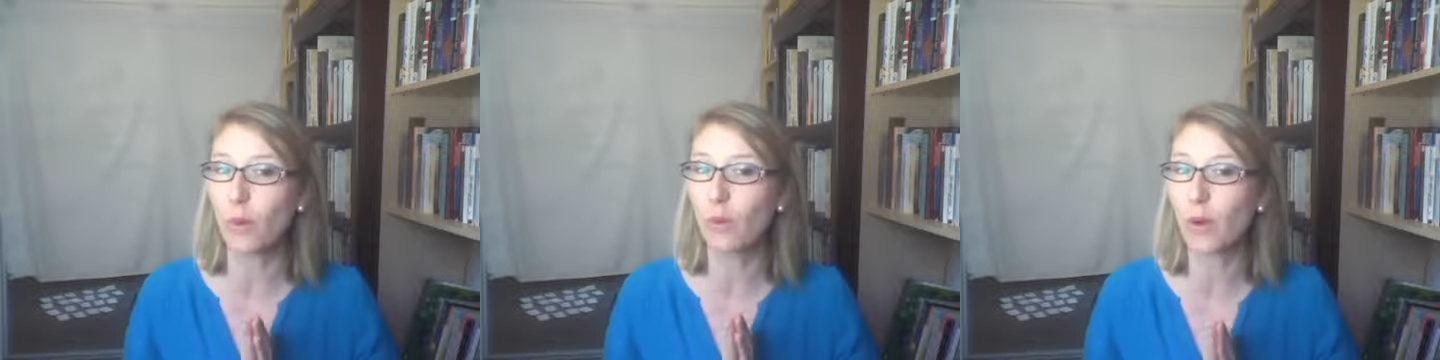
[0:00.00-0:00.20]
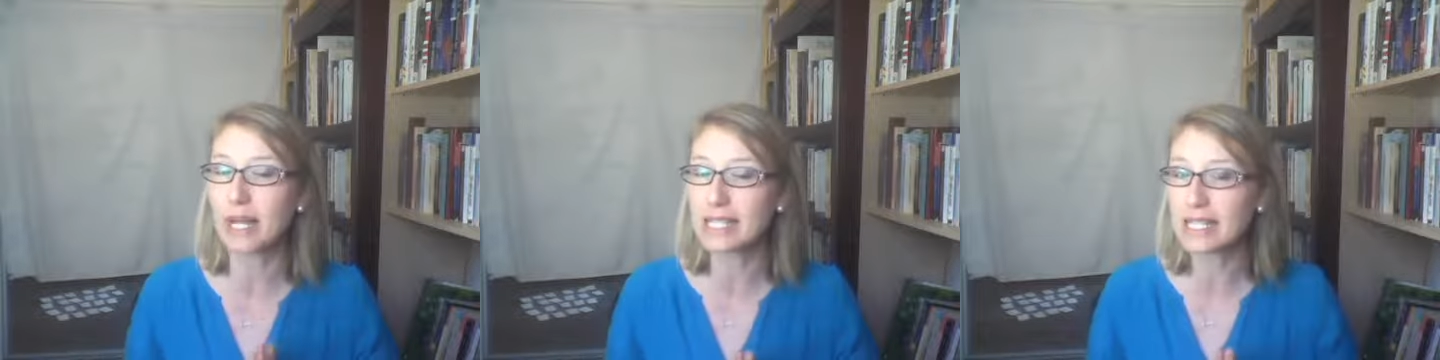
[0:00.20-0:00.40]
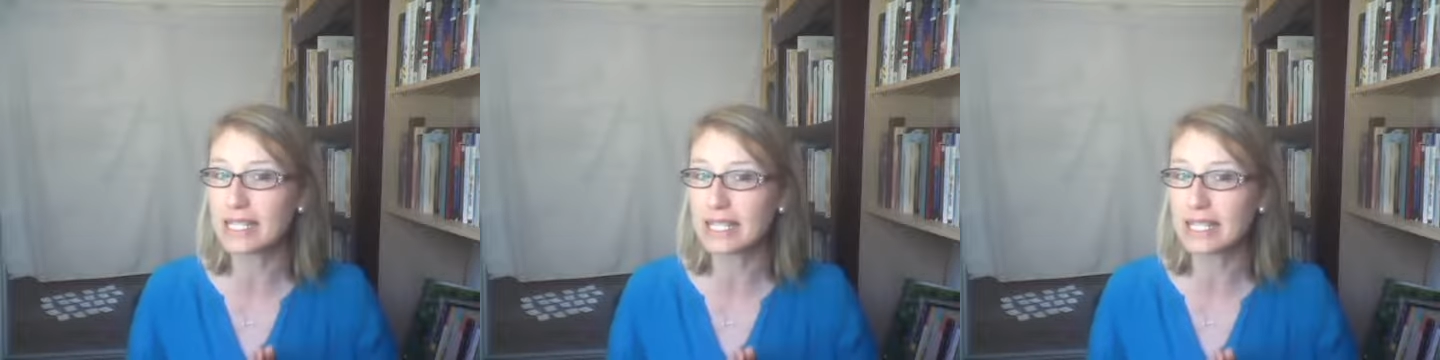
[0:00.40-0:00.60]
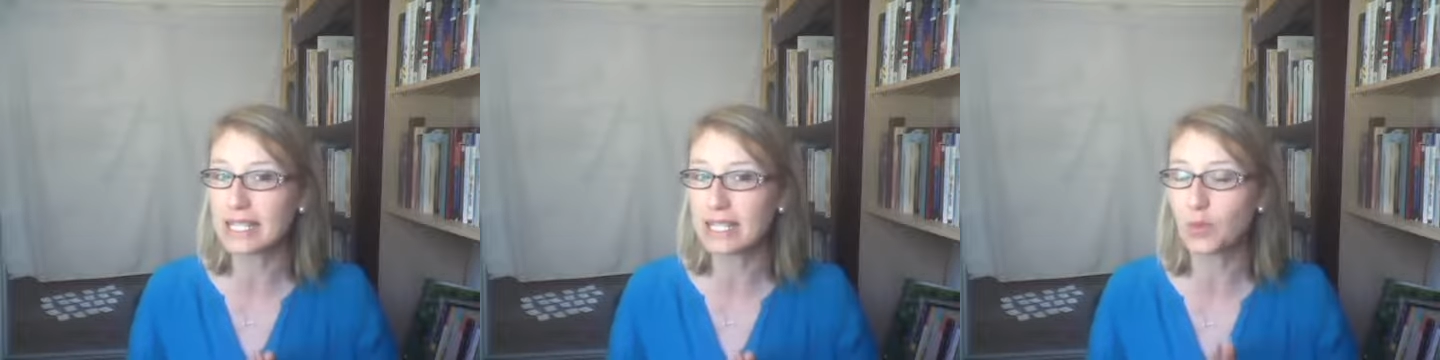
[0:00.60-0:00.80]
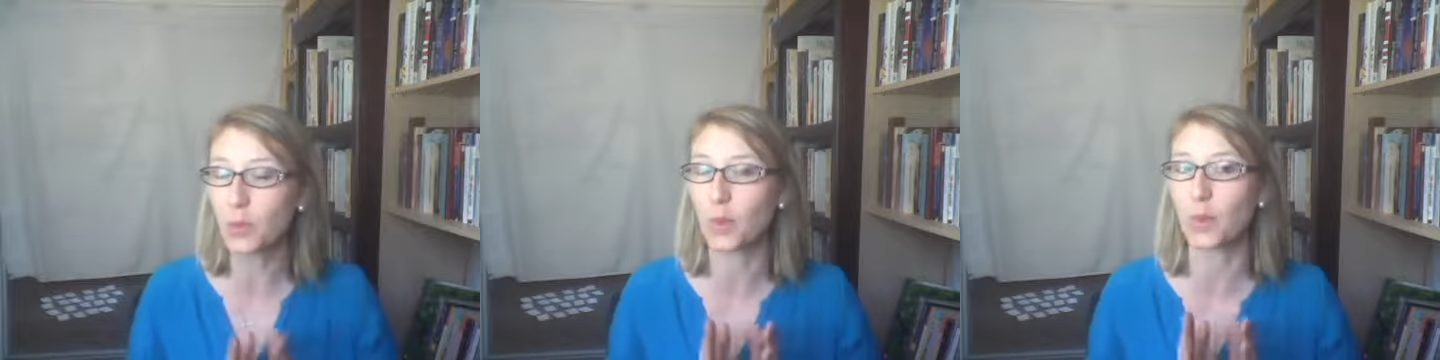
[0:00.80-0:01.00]
what
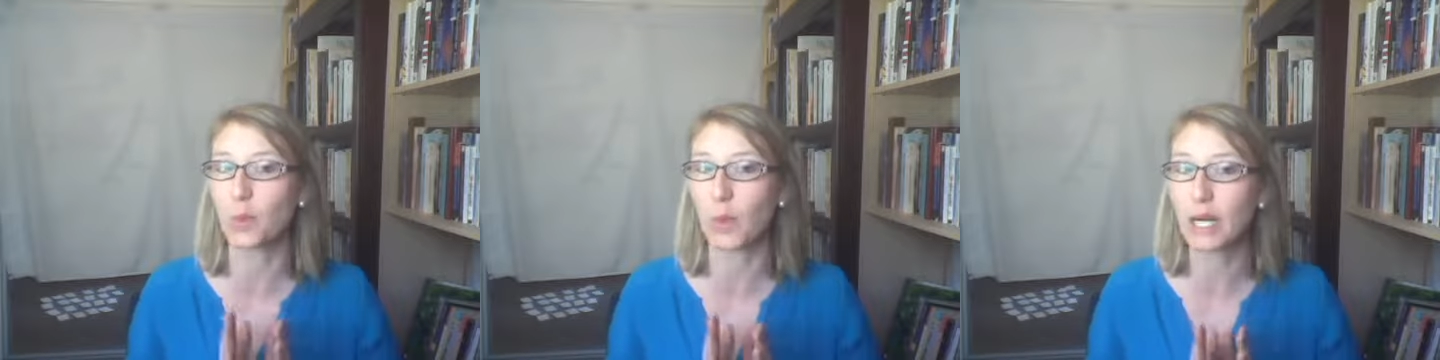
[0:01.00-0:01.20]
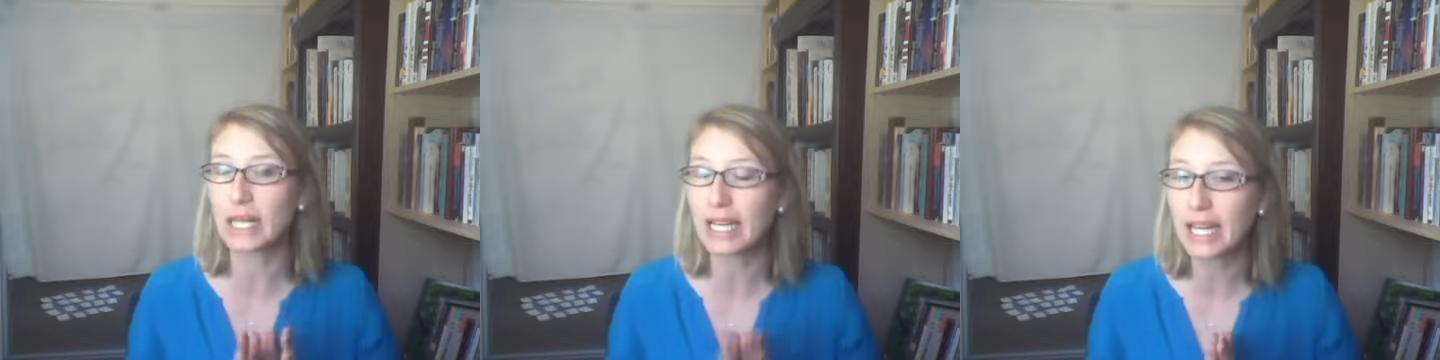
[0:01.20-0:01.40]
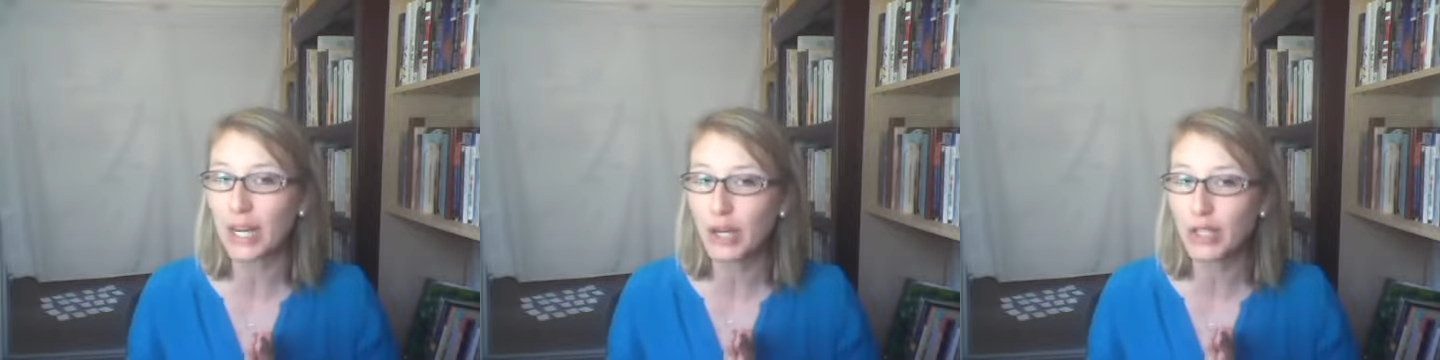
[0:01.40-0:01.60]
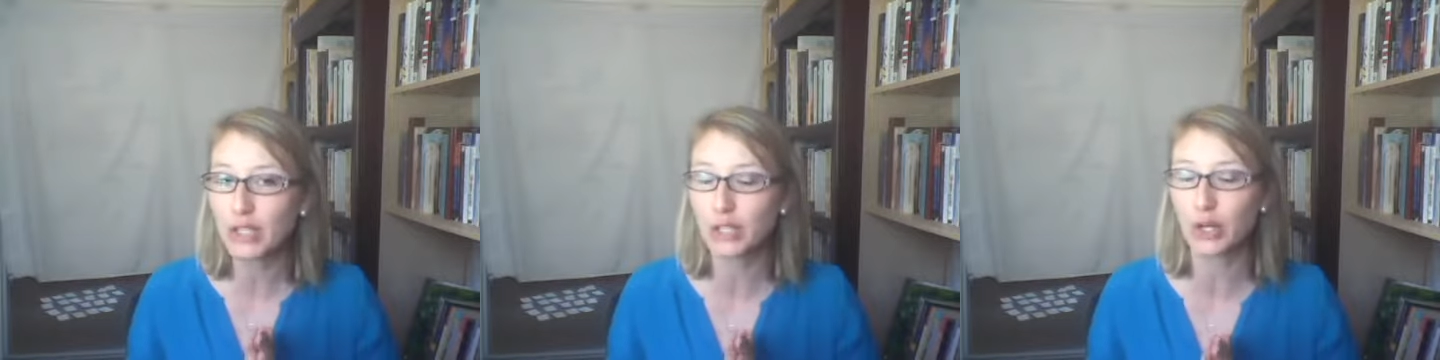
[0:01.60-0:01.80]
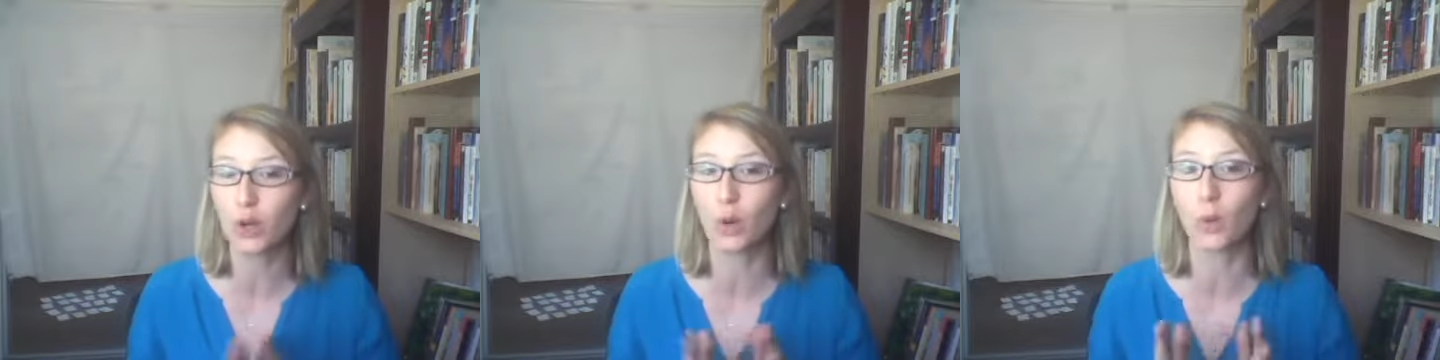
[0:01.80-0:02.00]
scene or what
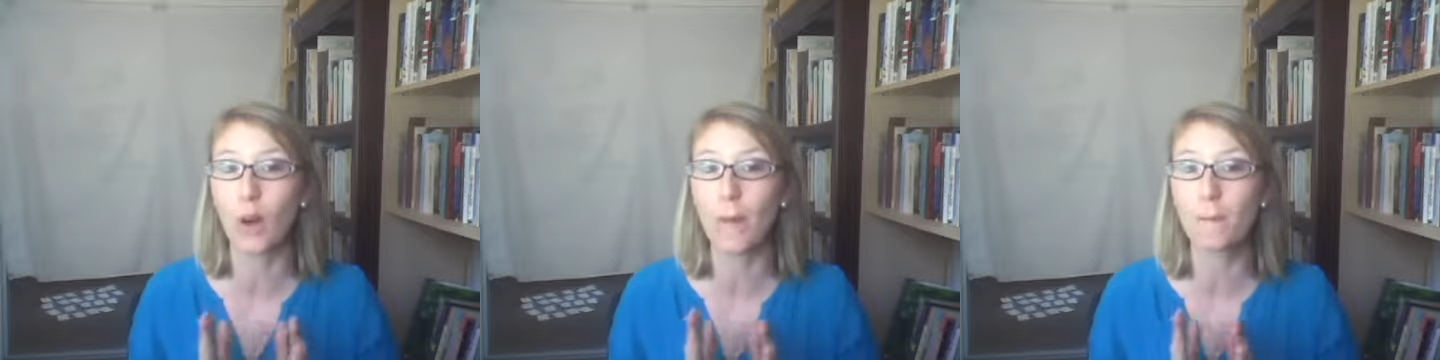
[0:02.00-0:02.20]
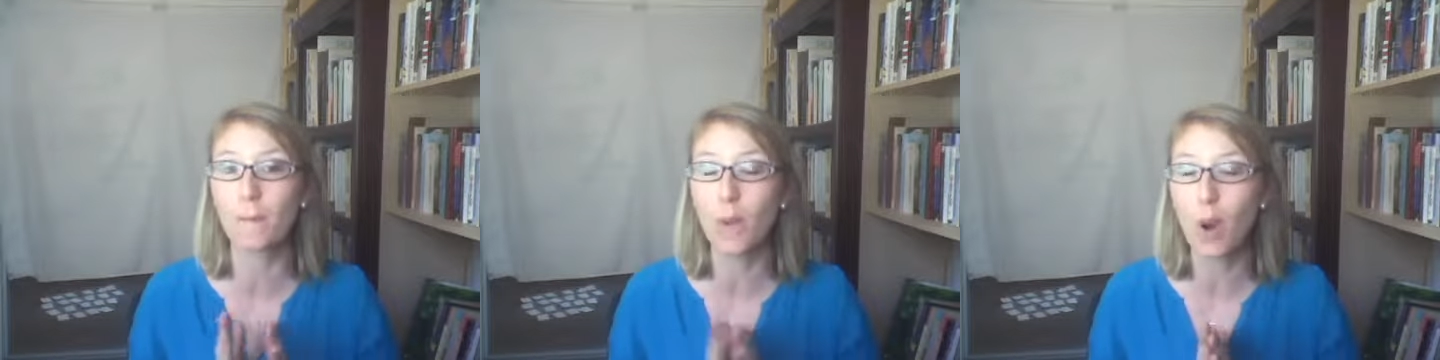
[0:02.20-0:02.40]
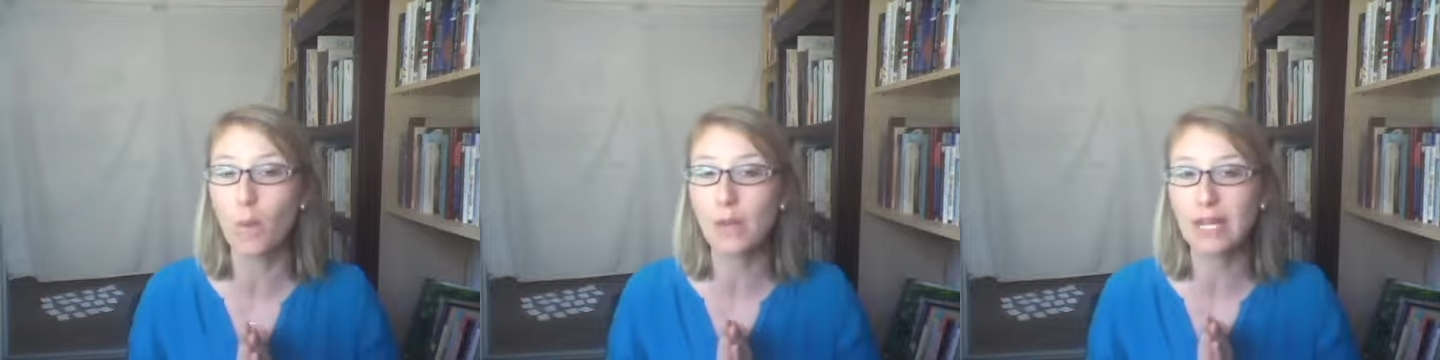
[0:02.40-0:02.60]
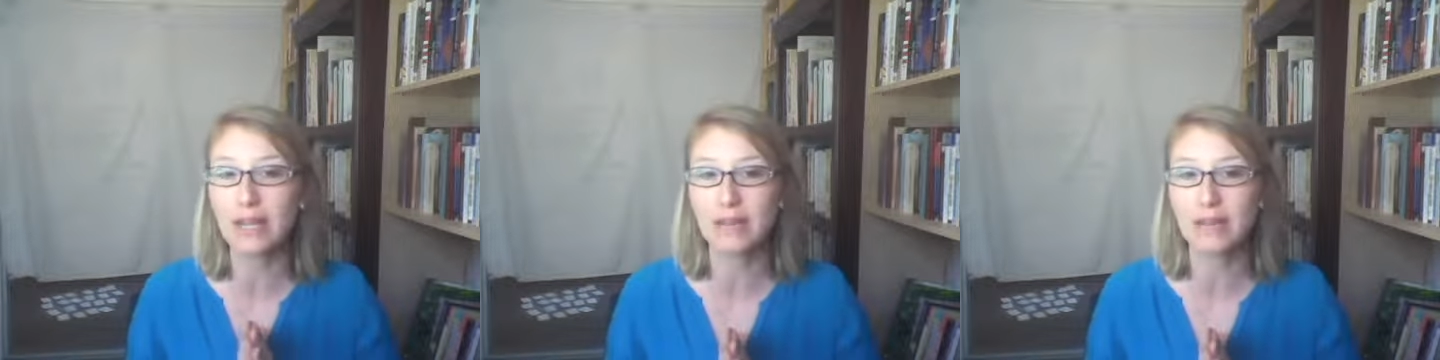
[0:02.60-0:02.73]
character or what moment